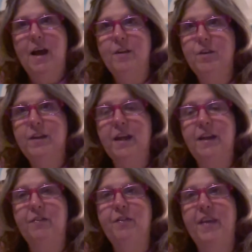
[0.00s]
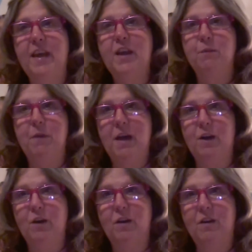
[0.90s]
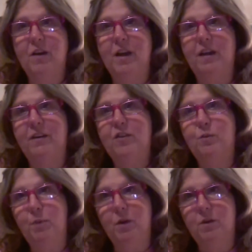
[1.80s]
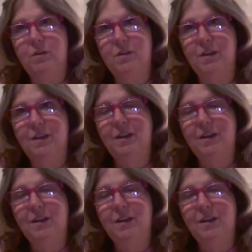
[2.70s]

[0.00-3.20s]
just had to think about her in spurts,